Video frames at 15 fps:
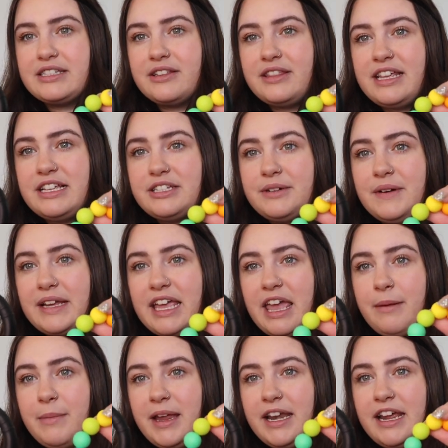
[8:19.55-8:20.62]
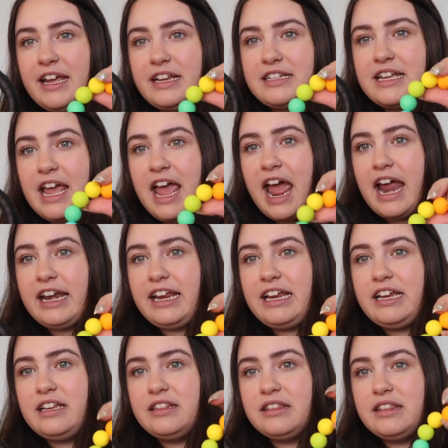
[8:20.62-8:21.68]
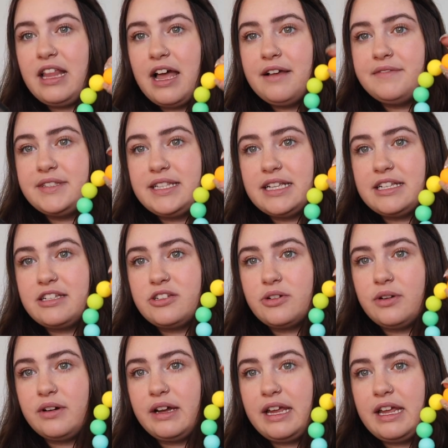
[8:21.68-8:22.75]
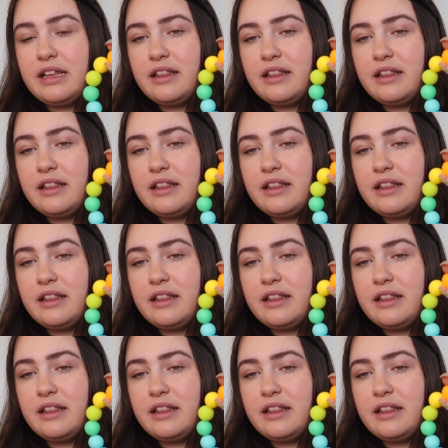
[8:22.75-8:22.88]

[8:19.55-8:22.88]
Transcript: So these are what came in it, and he loves this toy.